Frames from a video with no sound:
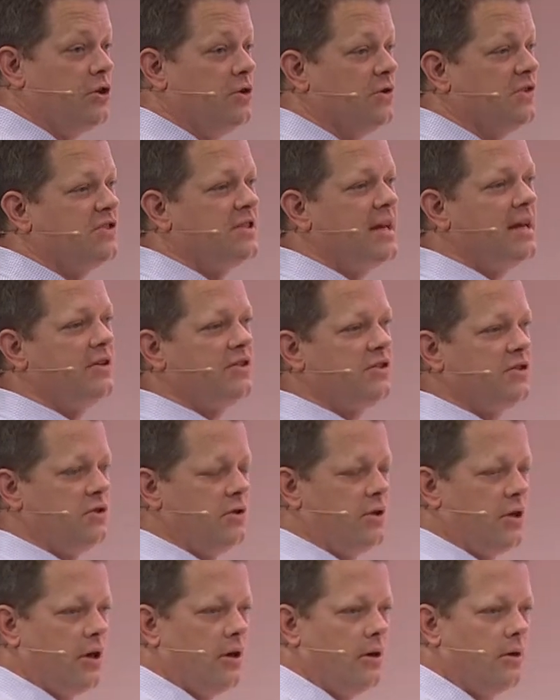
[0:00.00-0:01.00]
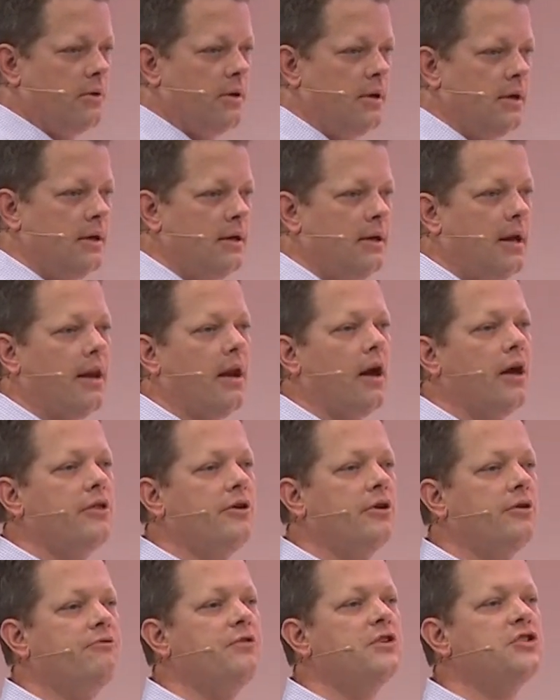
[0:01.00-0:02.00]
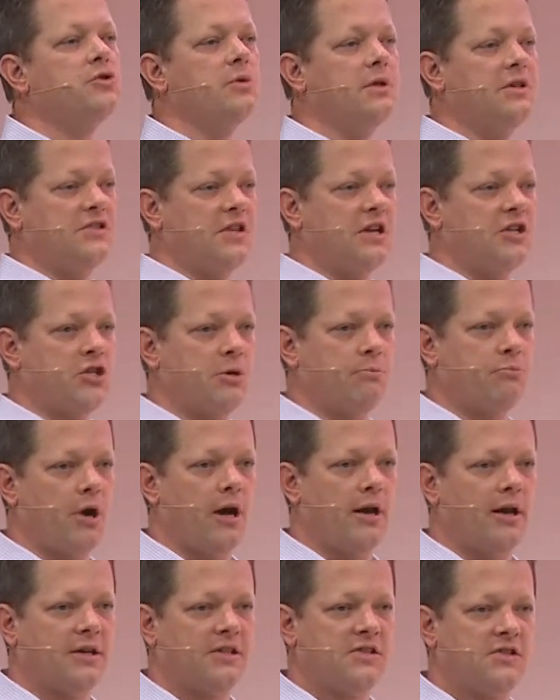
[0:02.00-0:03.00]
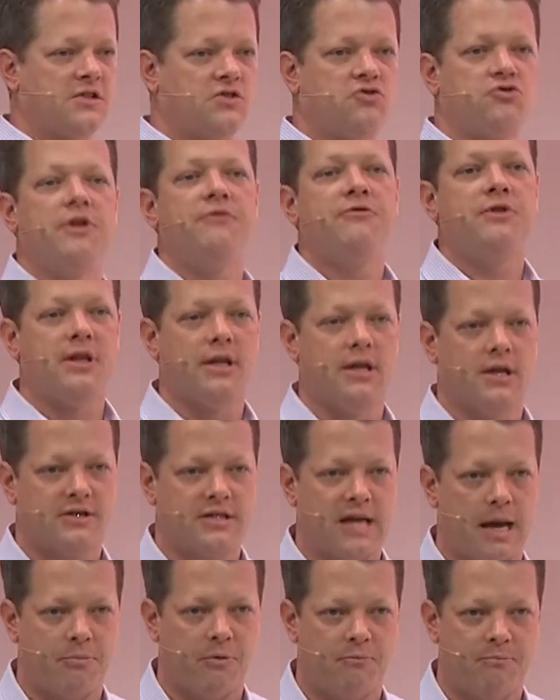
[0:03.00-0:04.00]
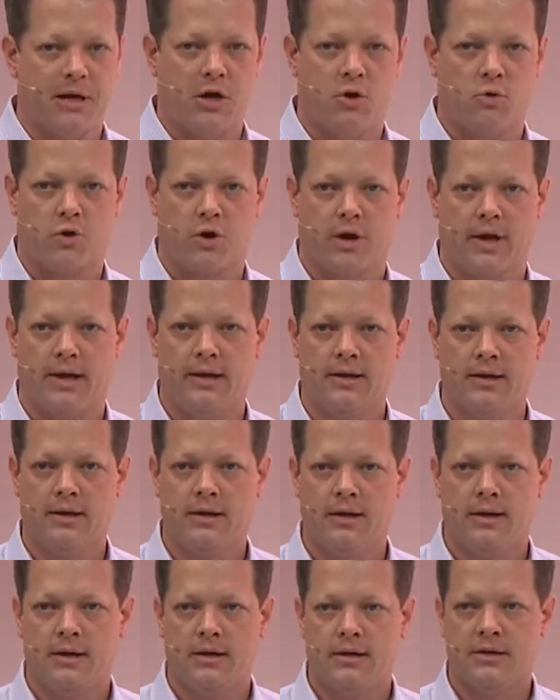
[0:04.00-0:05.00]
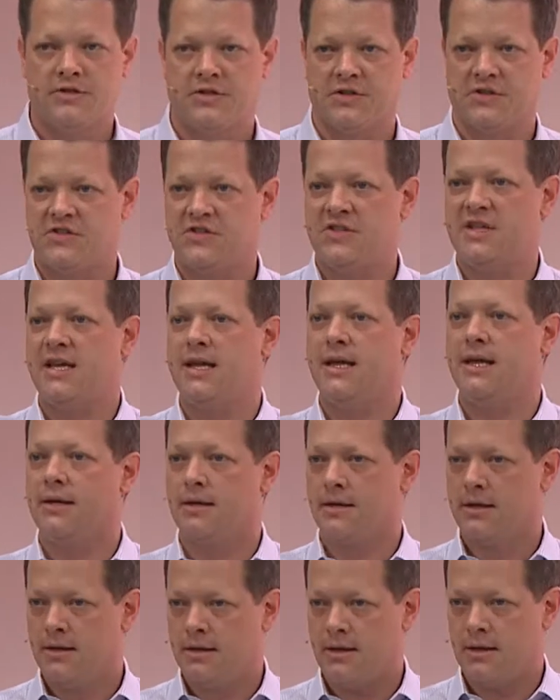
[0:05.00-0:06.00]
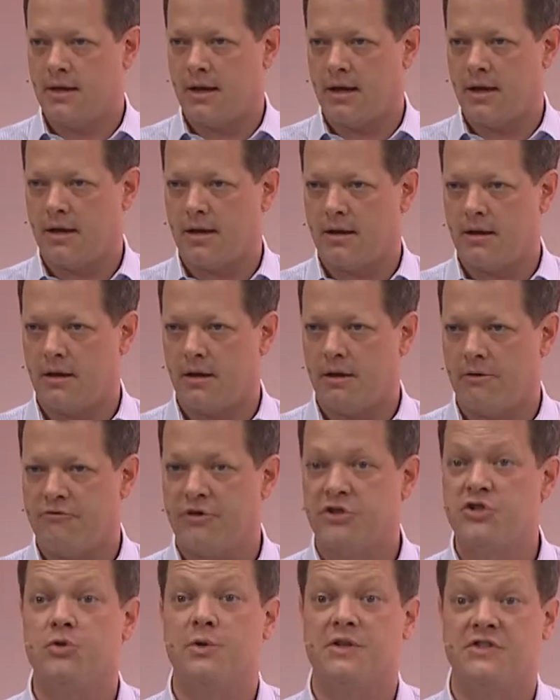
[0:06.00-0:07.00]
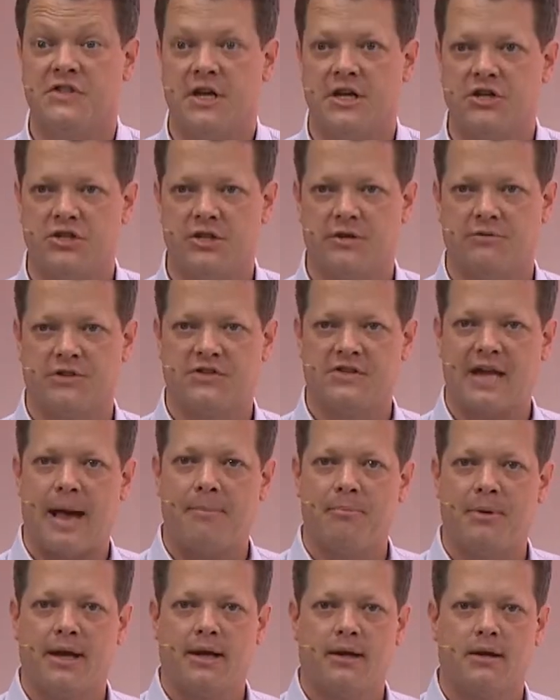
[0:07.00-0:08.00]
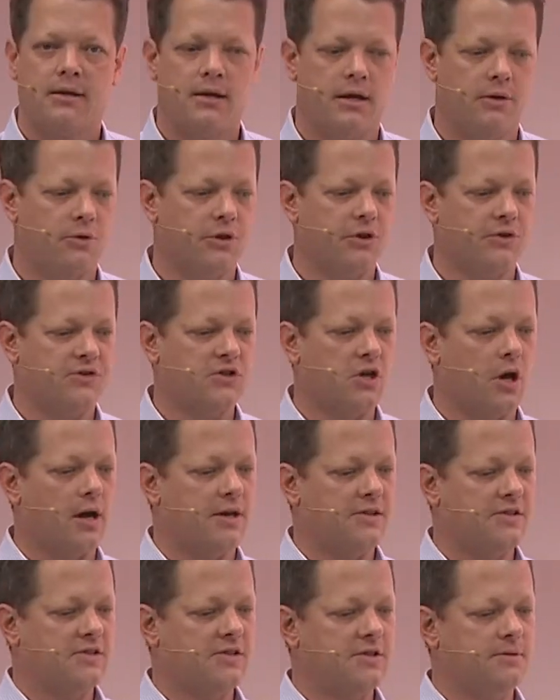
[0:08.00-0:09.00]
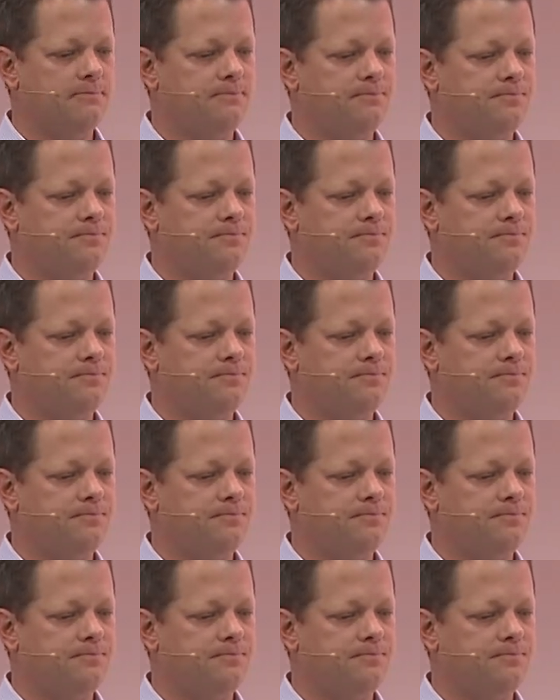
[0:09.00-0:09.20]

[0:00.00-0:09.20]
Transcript: use Data Studio and other visualization products trivially on top of BigQuery to see uh, a visualization of what's happening with those costs